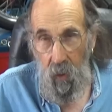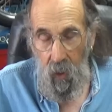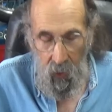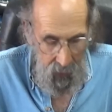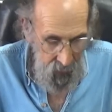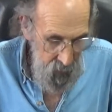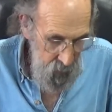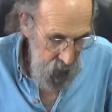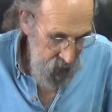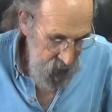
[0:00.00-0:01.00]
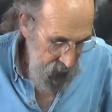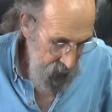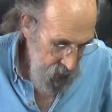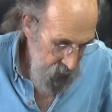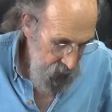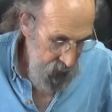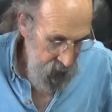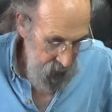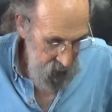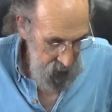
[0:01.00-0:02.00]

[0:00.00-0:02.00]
I don't even want to say how hot it is.